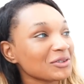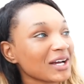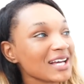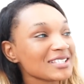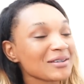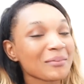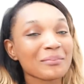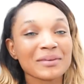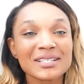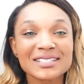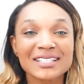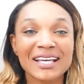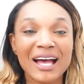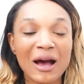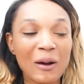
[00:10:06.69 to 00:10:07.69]
You guys are
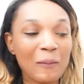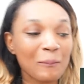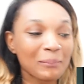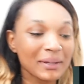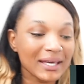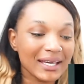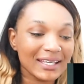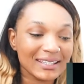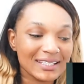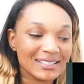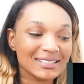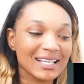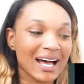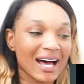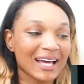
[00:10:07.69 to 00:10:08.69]
missing how big
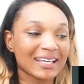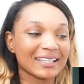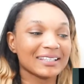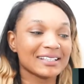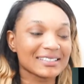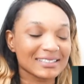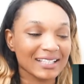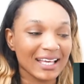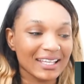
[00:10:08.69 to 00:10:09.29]
this guy is.